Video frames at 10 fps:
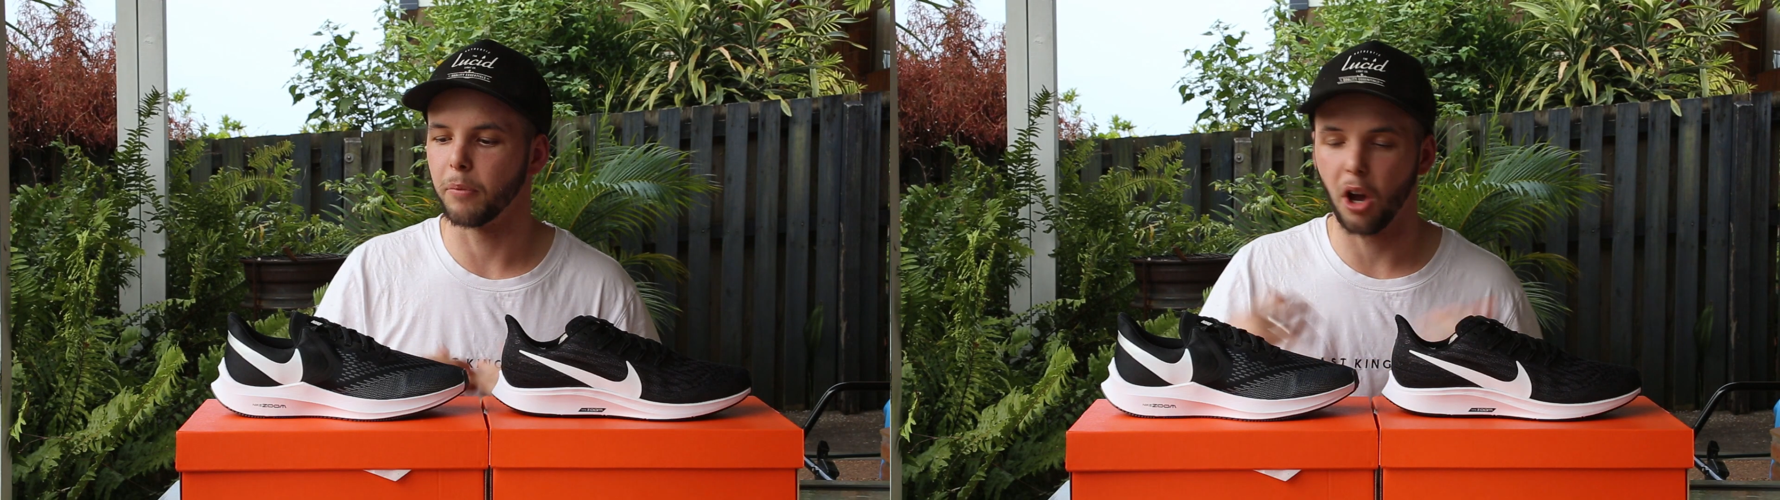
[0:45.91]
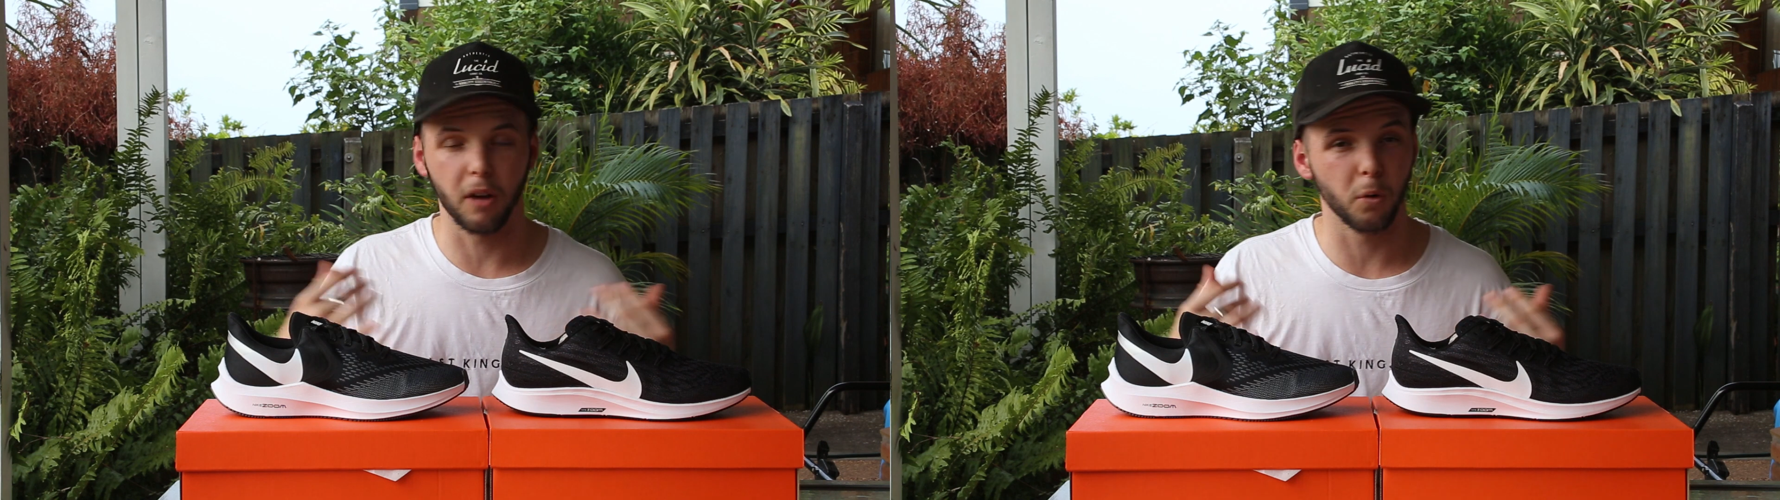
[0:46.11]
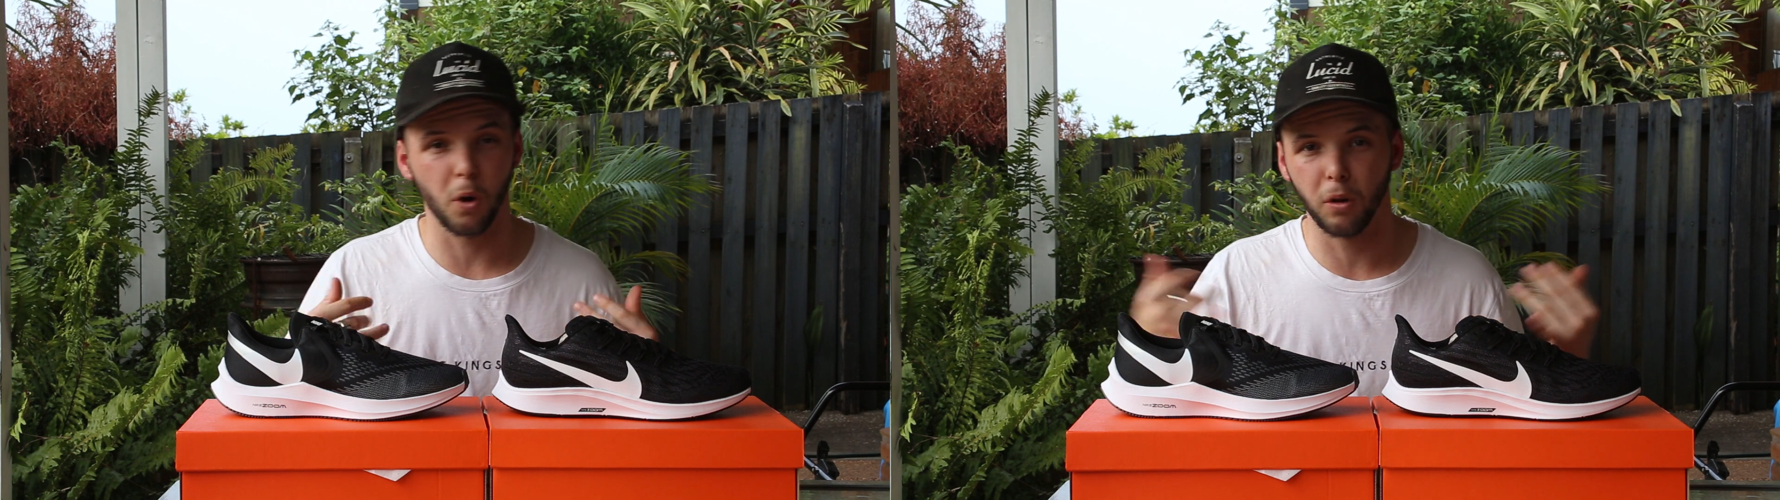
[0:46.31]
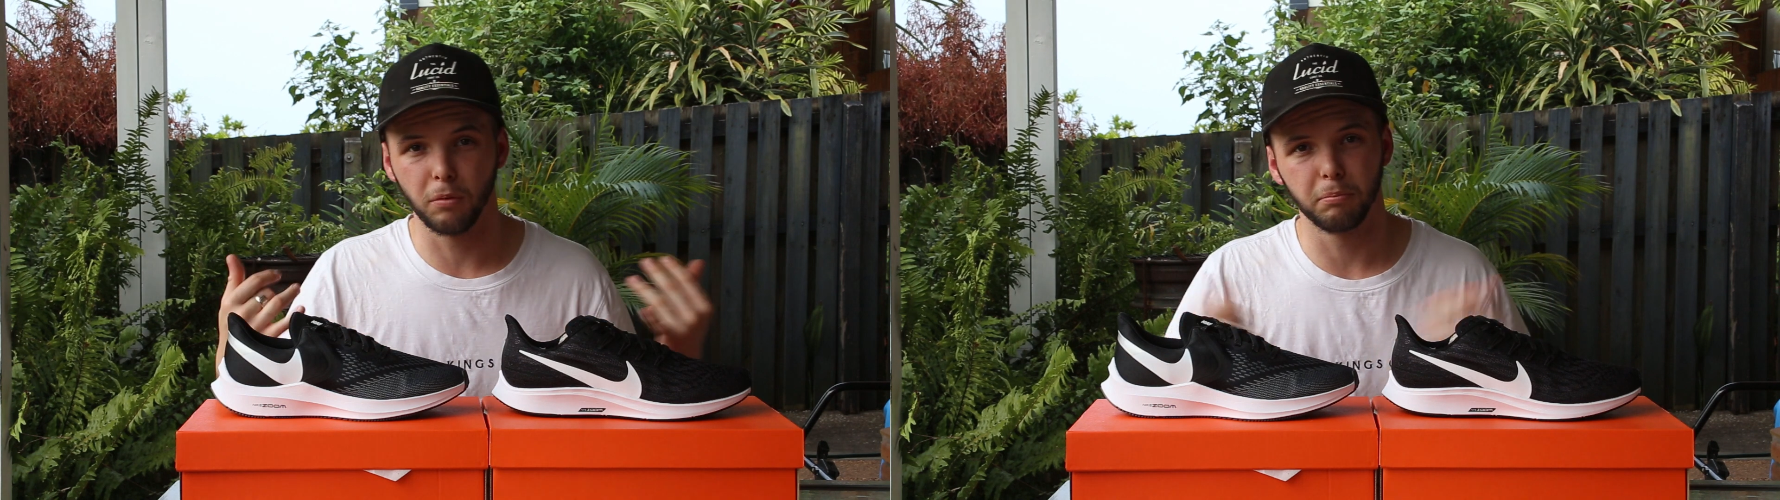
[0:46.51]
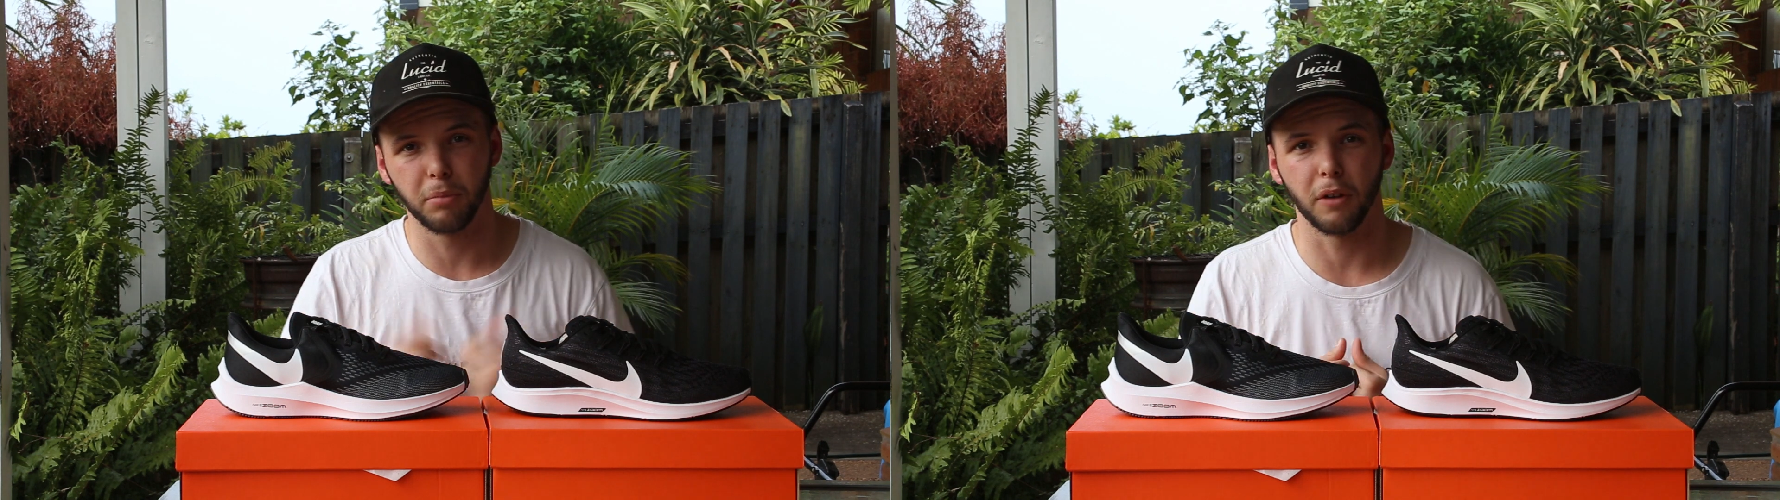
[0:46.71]

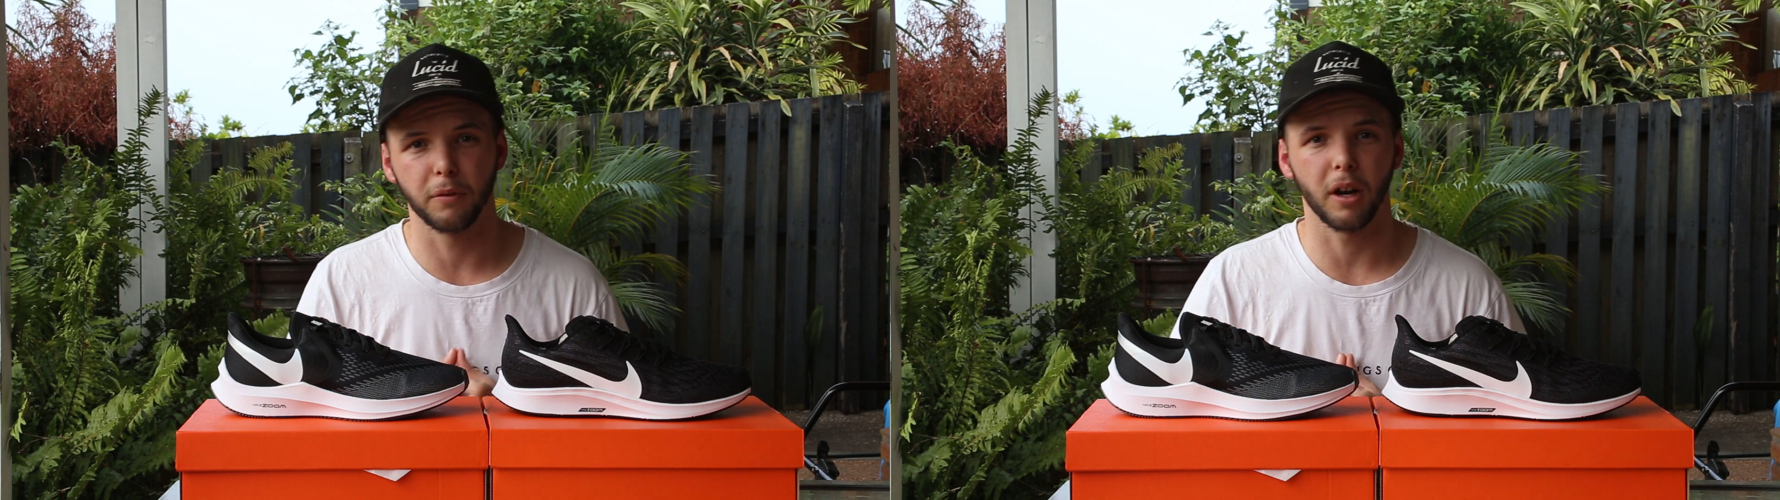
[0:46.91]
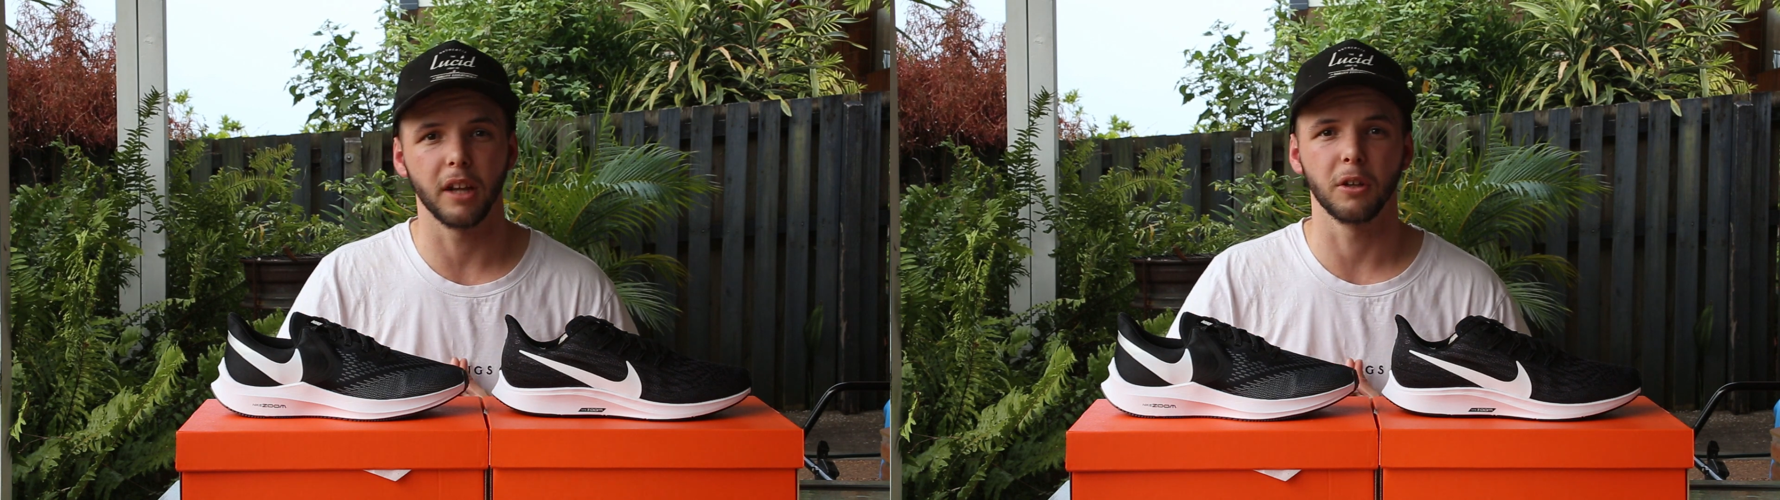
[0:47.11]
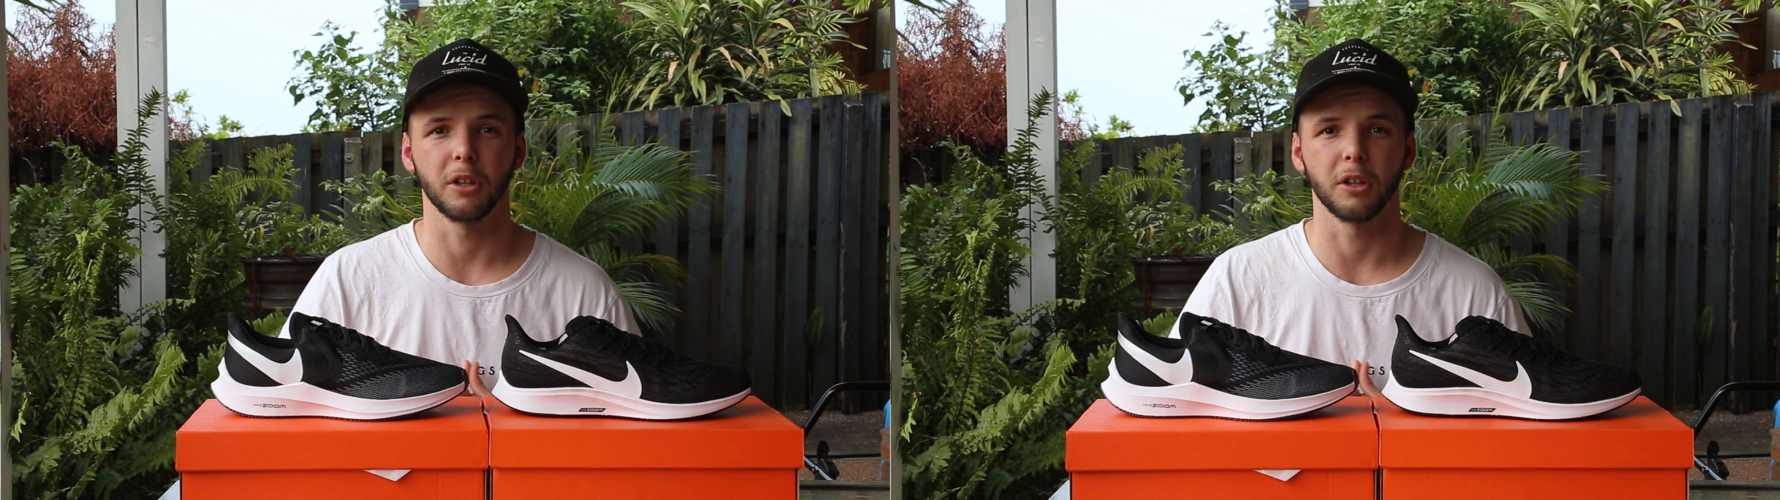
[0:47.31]
Overall, both great